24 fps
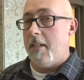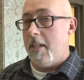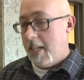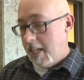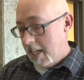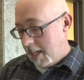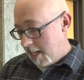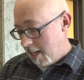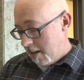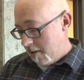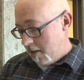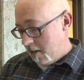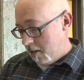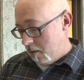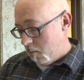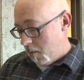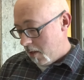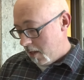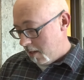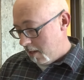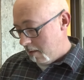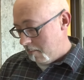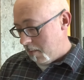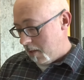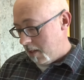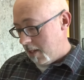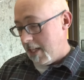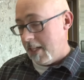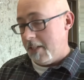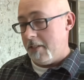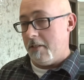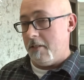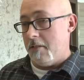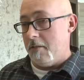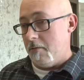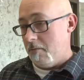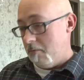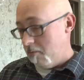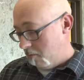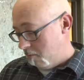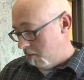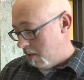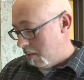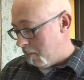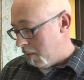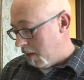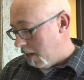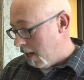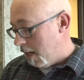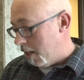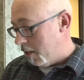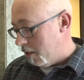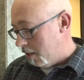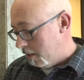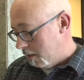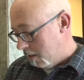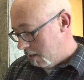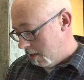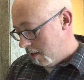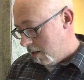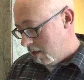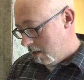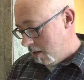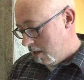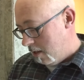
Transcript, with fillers: and carries with it potential repercussions.